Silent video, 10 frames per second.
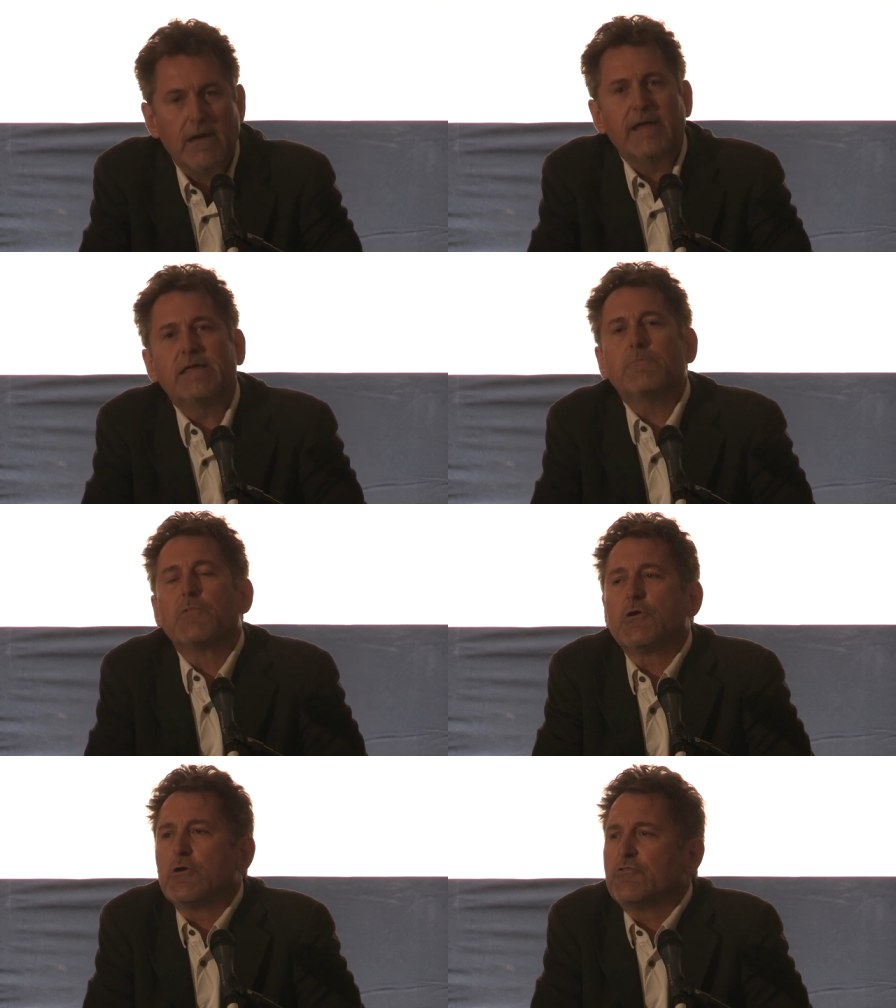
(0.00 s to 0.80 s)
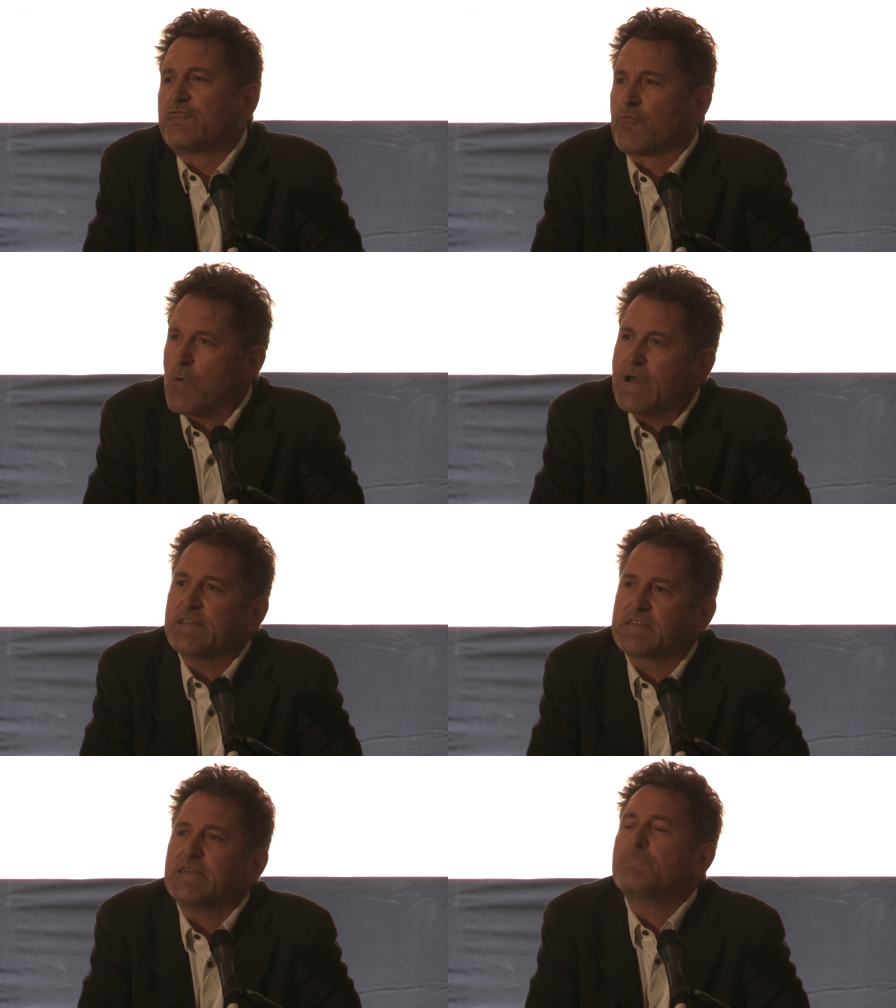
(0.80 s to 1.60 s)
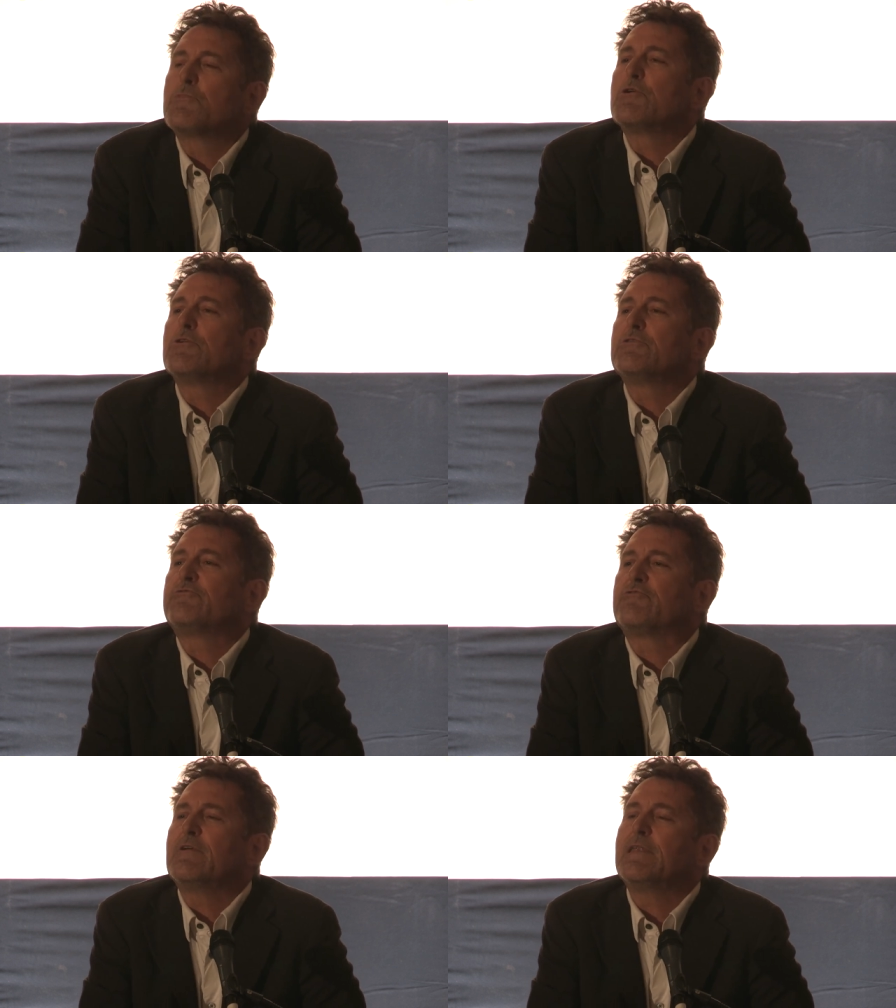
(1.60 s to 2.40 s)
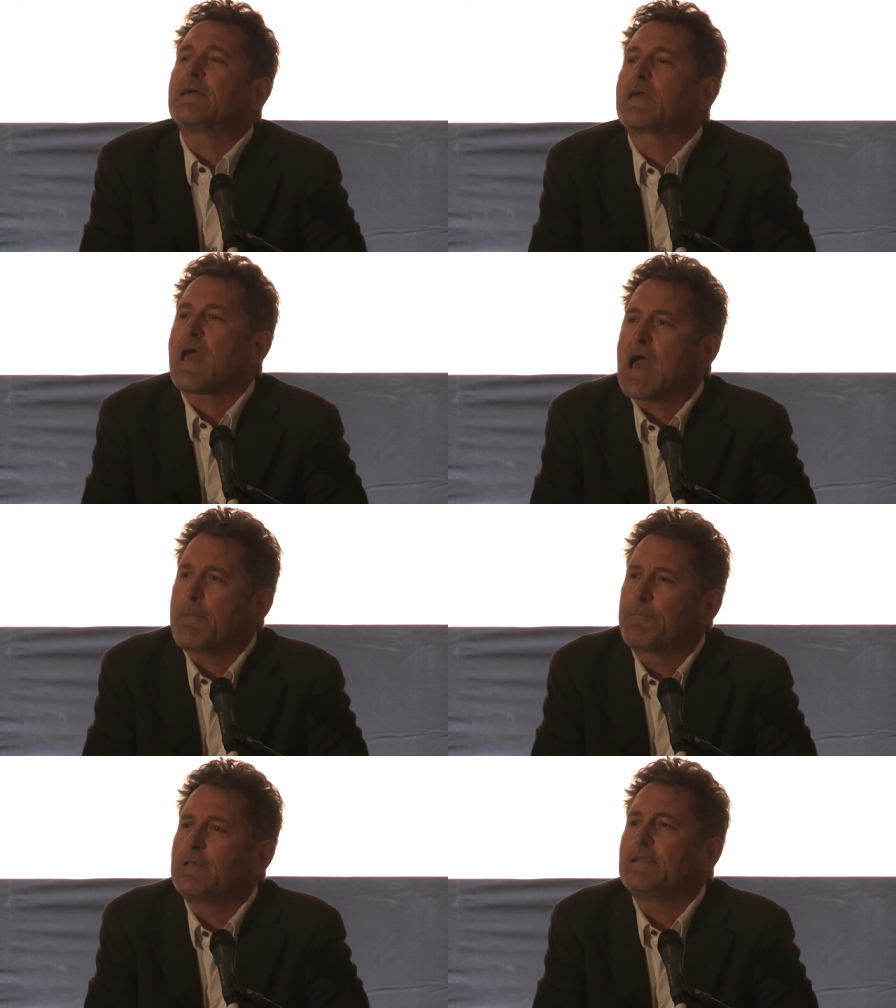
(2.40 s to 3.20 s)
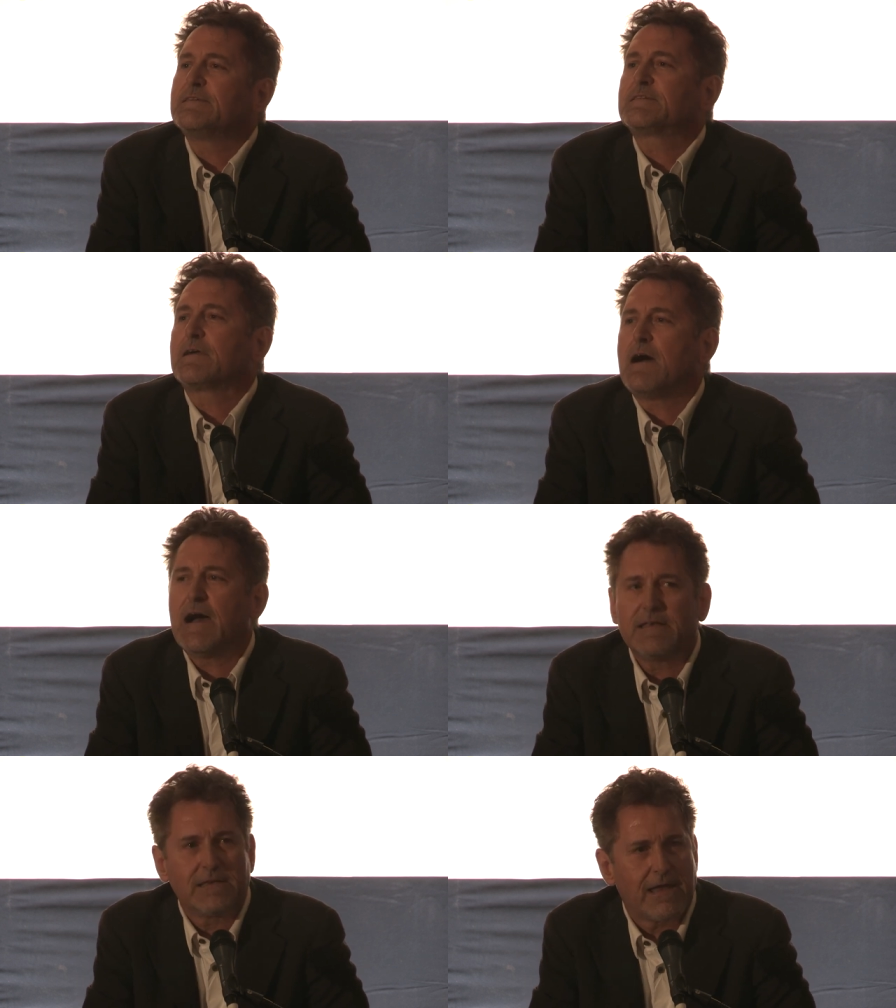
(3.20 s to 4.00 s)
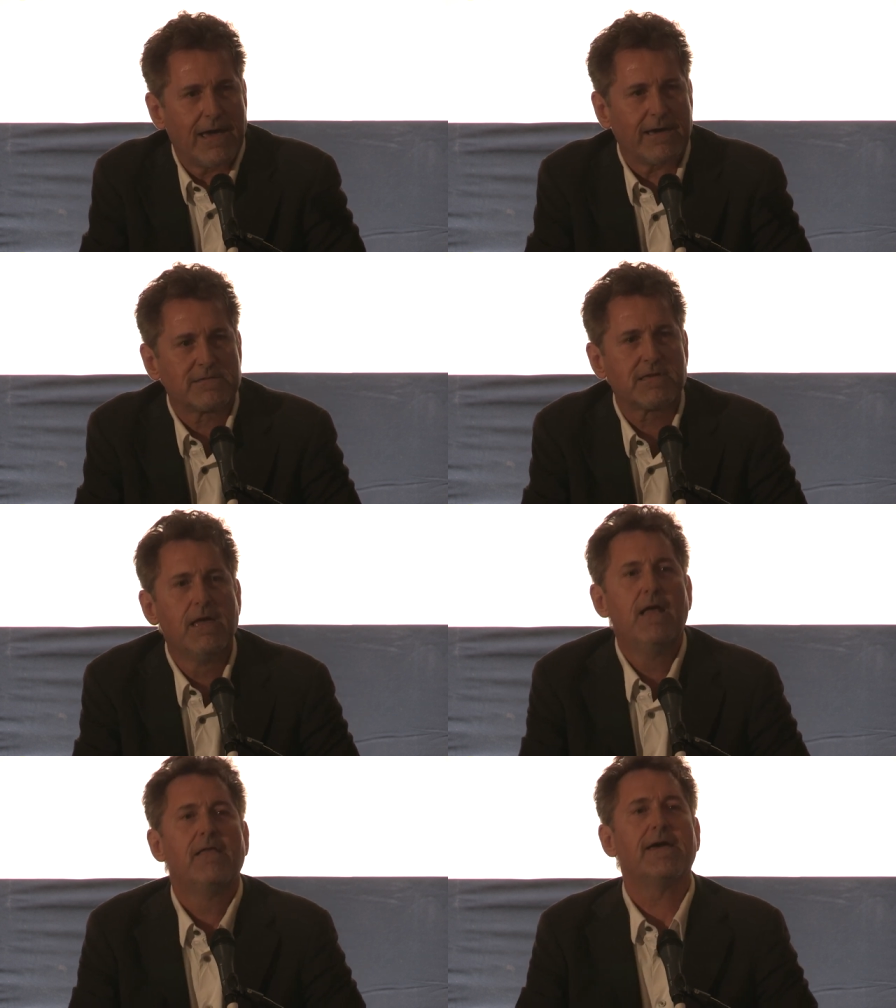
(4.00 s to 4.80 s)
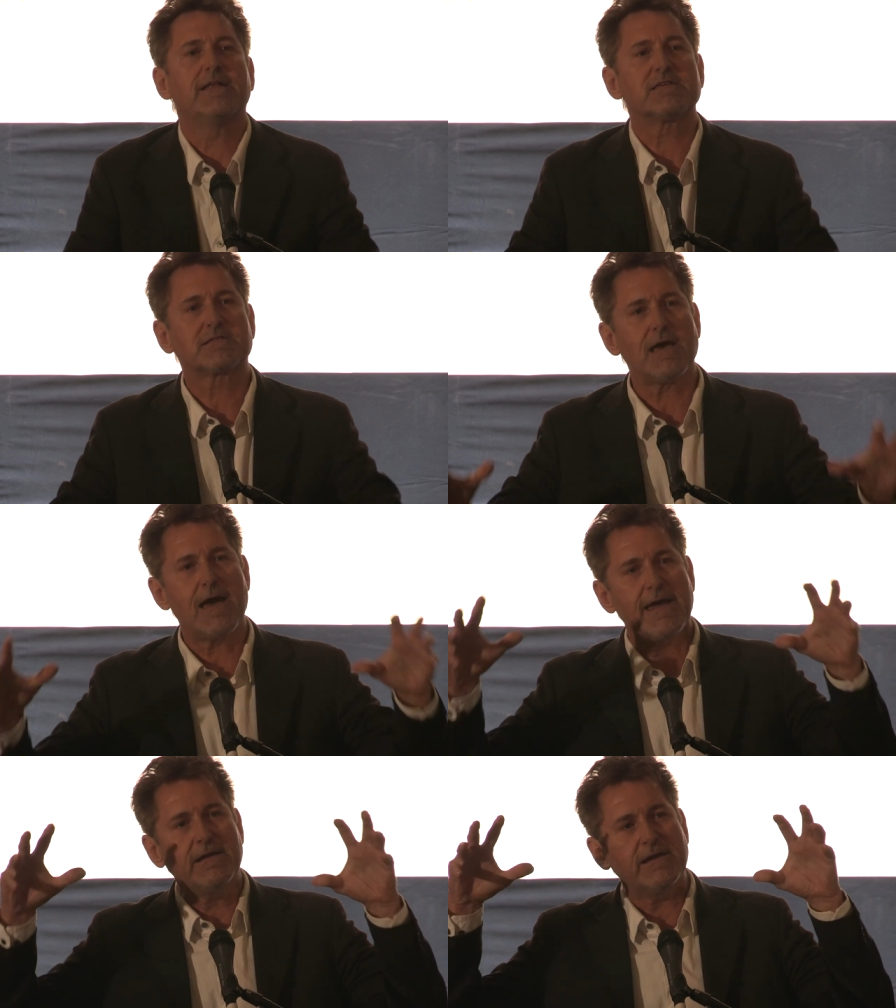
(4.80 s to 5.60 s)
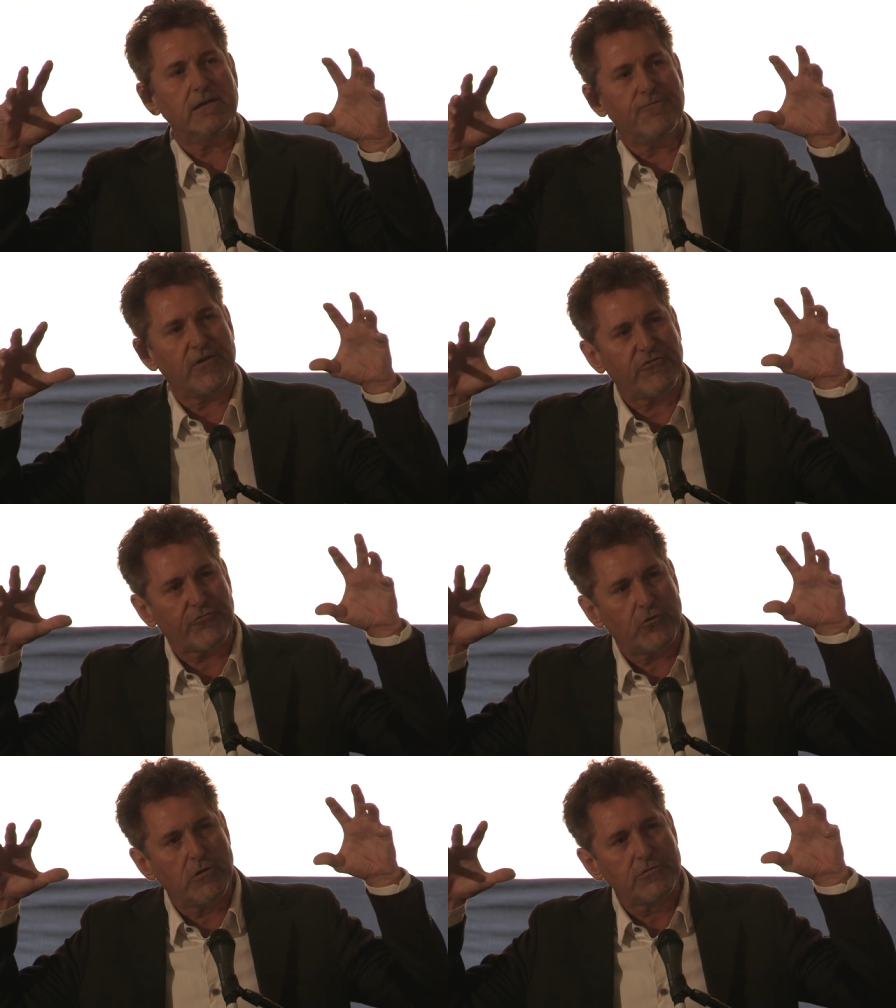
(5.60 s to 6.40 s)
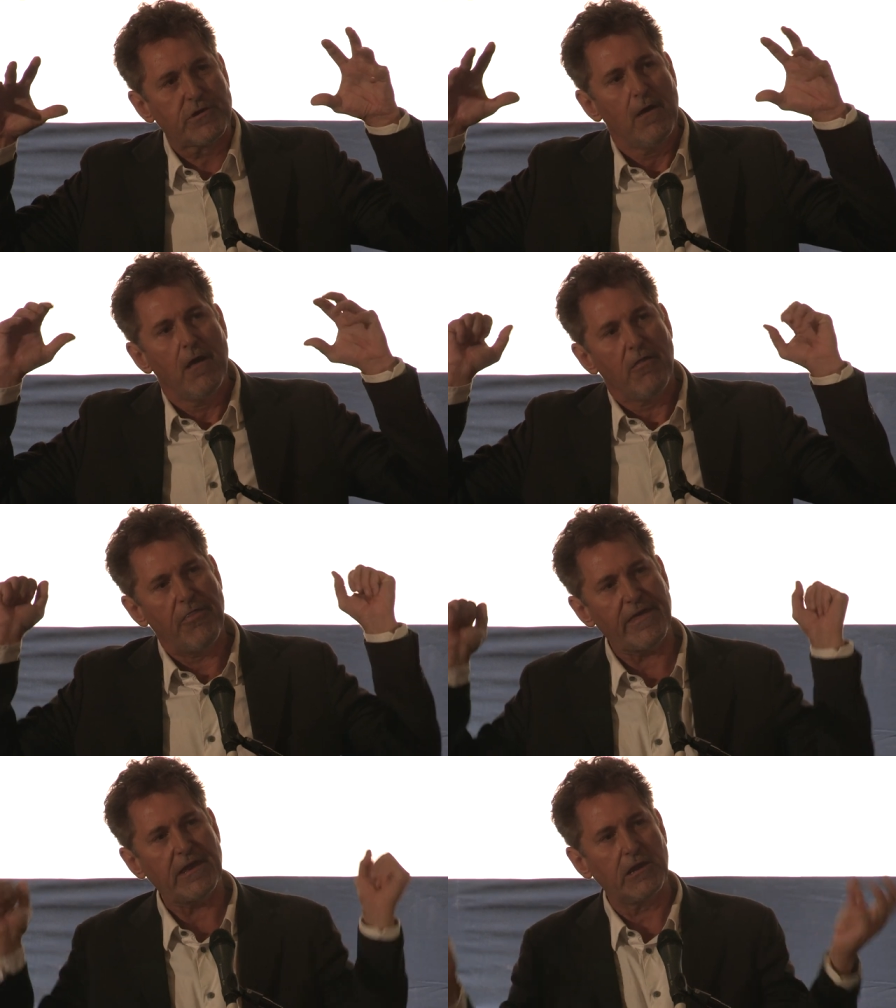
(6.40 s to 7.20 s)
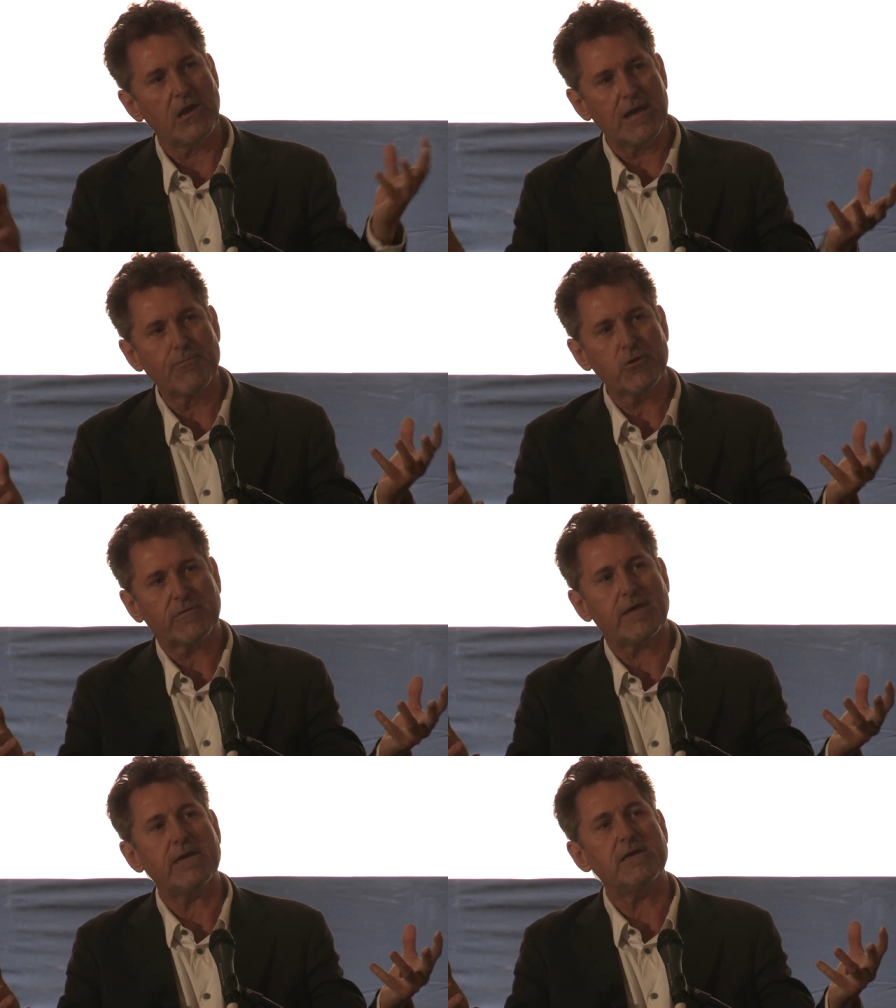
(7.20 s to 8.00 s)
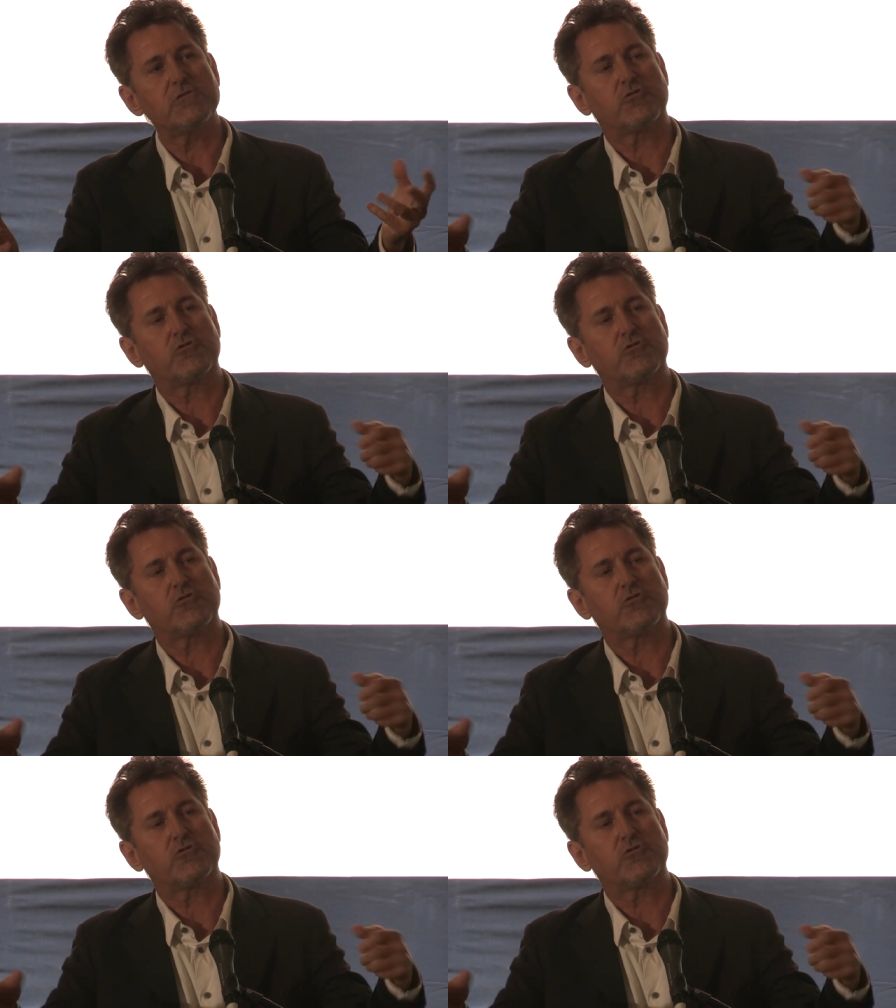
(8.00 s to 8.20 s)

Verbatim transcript: It emerged, rights emerged in a capitalist context that assigned individuals the liberty